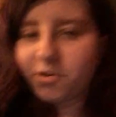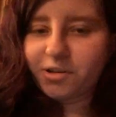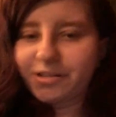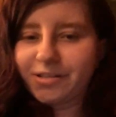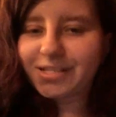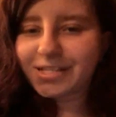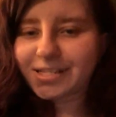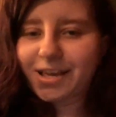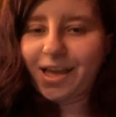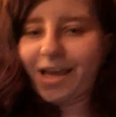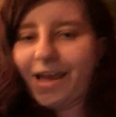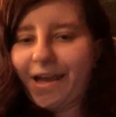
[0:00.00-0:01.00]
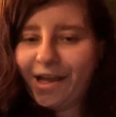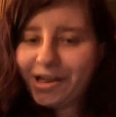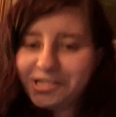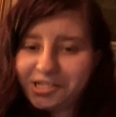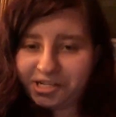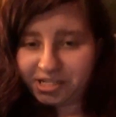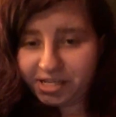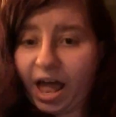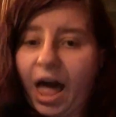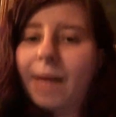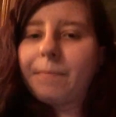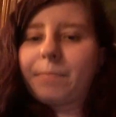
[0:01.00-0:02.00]
ones and just
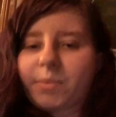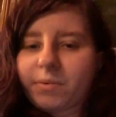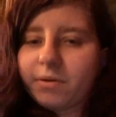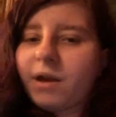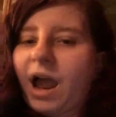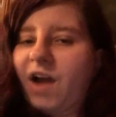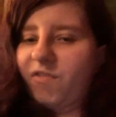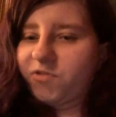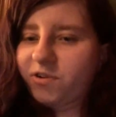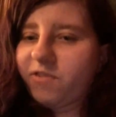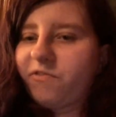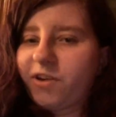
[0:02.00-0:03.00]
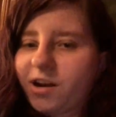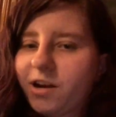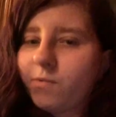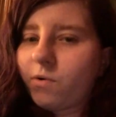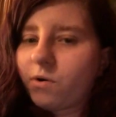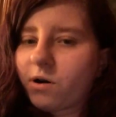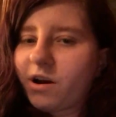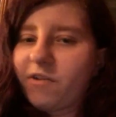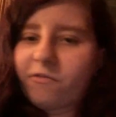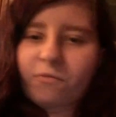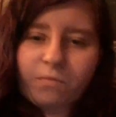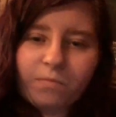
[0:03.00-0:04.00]
stop after Infinity War
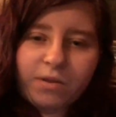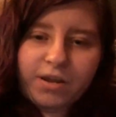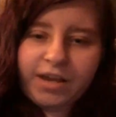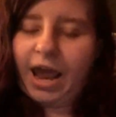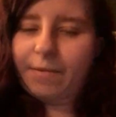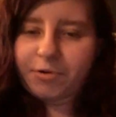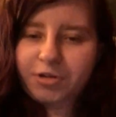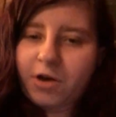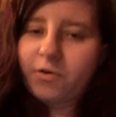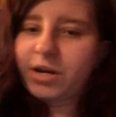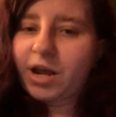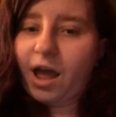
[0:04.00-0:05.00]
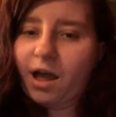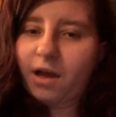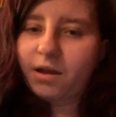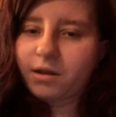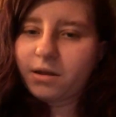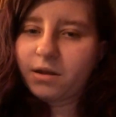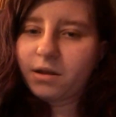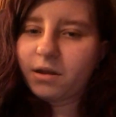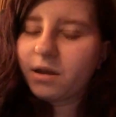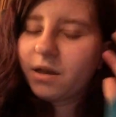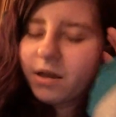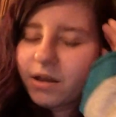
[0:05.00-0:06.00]
if Cap or Tony die.
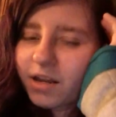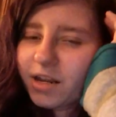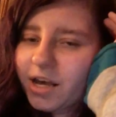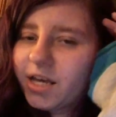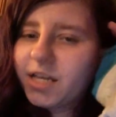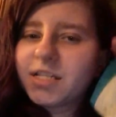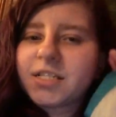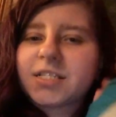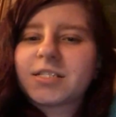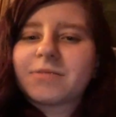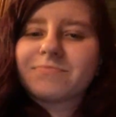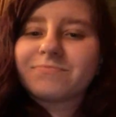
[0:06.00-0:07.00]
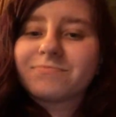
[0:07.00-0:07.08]
Because,